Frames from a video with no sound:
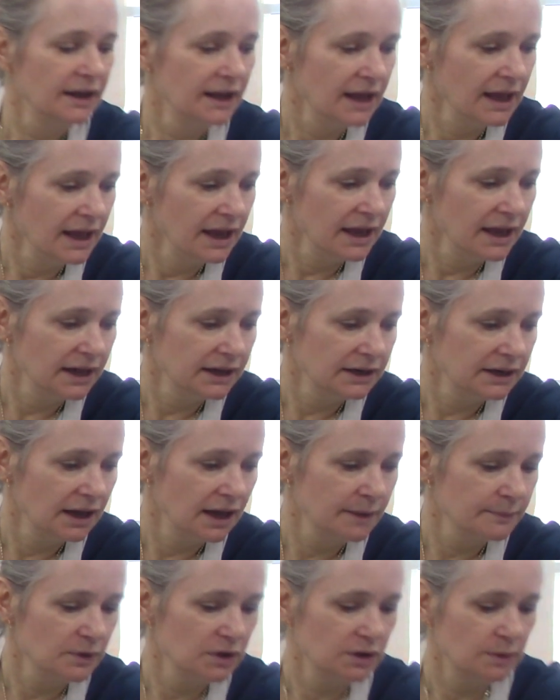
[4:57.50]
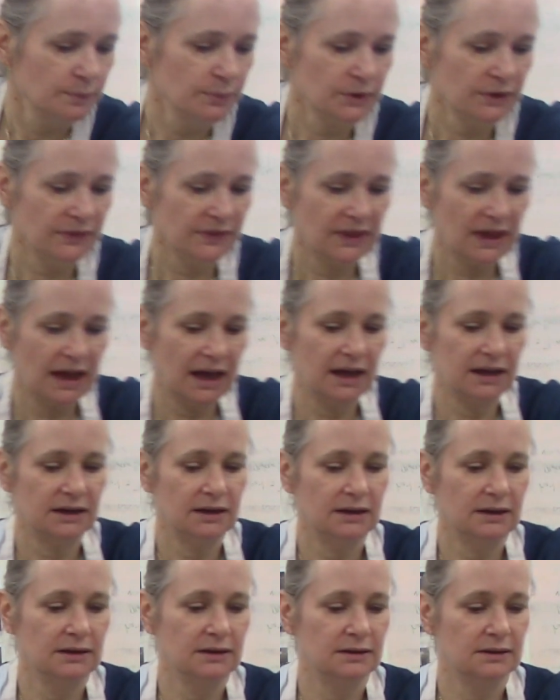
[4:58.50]
And I'm going to put that
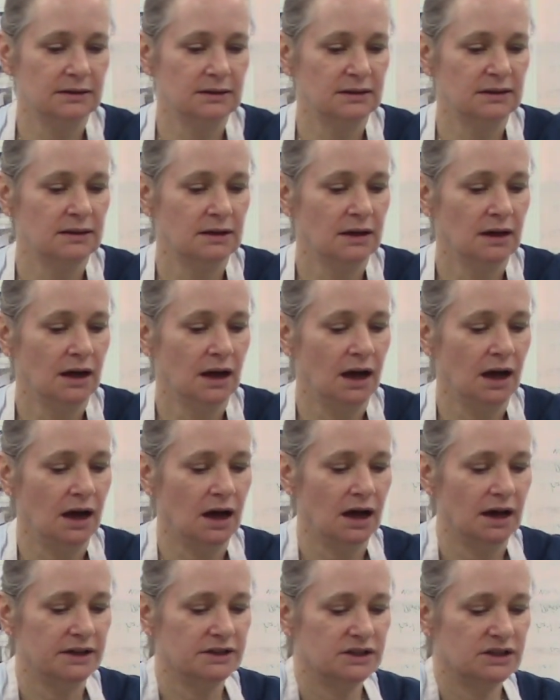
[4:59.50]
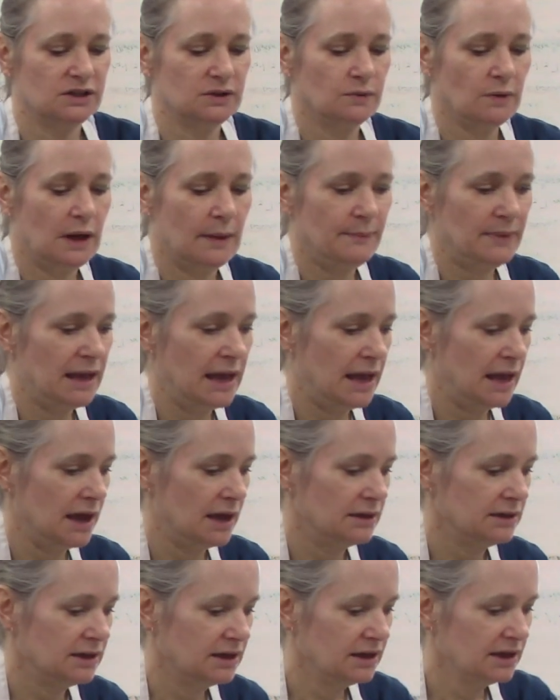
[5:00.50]
onto a pan.
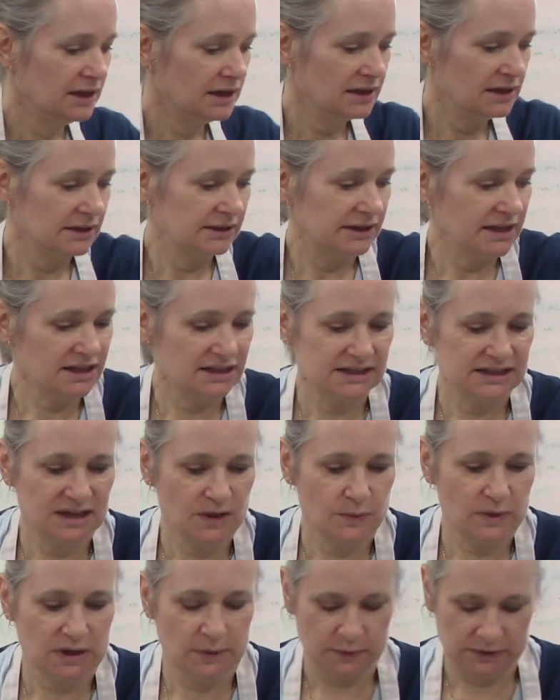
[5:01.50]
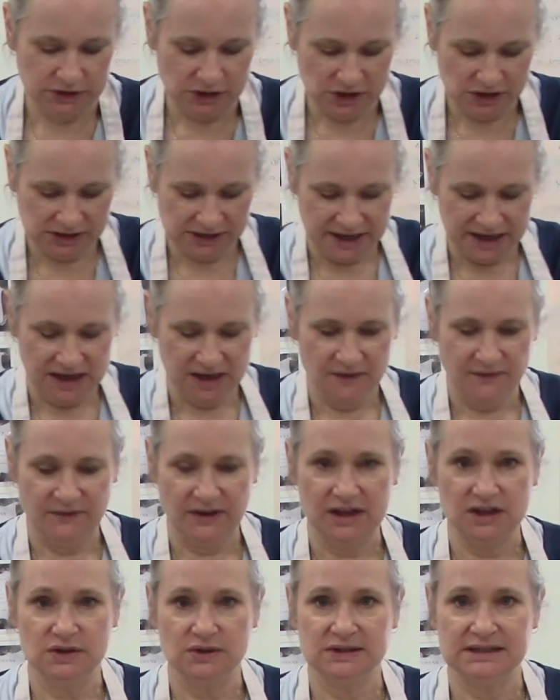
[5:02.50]
Let's see what it would look like if I
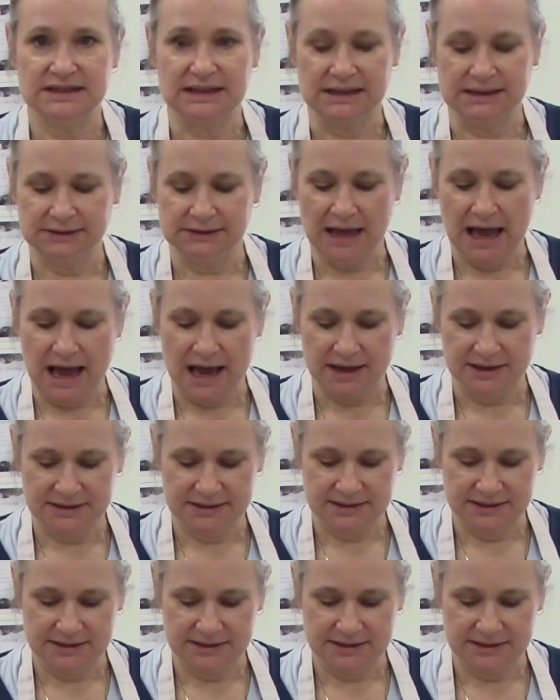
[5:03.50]
used a glass.